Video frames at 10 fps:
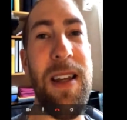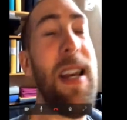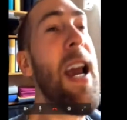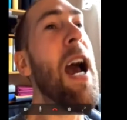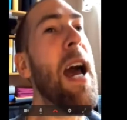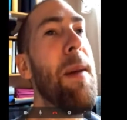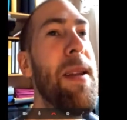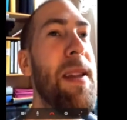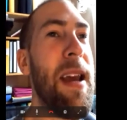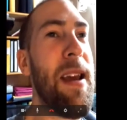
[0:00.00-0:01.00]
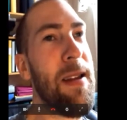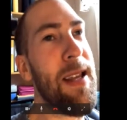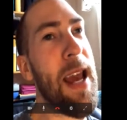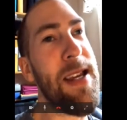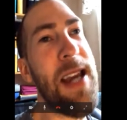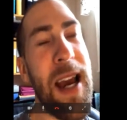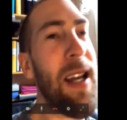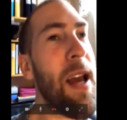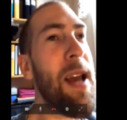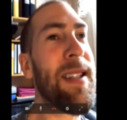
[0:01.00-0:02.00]
Yeah. And I mean, yeah,
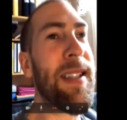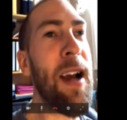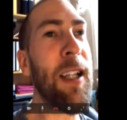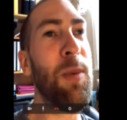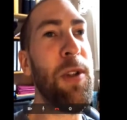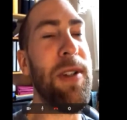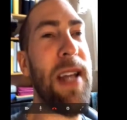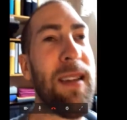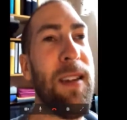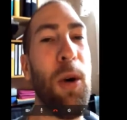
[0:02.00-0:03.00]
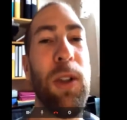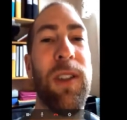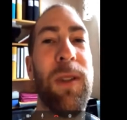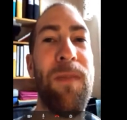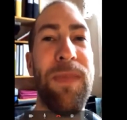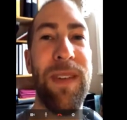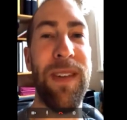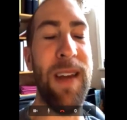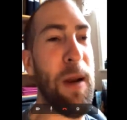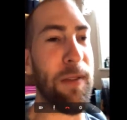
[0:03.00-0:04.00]
it sucks when you get those
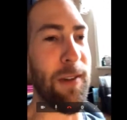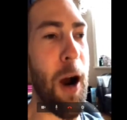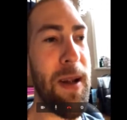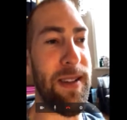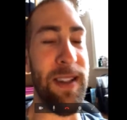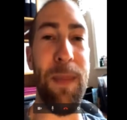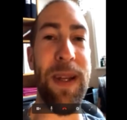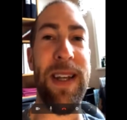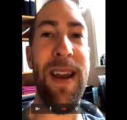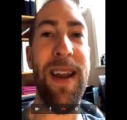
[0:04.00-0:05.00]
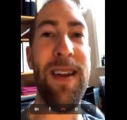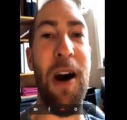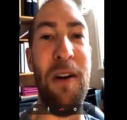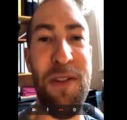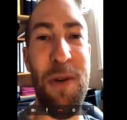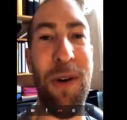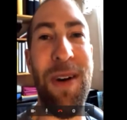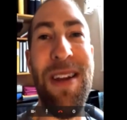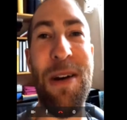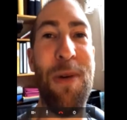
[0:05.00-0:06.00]
kind of comments in the beginning of your
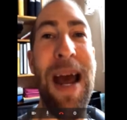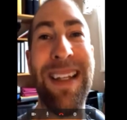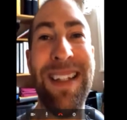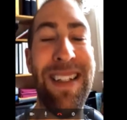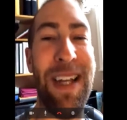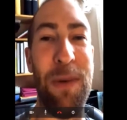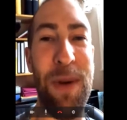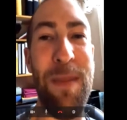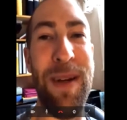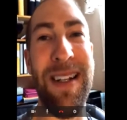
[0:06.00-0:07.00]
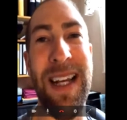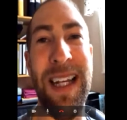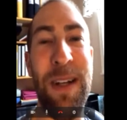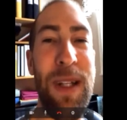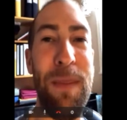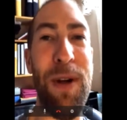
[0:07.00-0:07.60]
ranking career, because that can really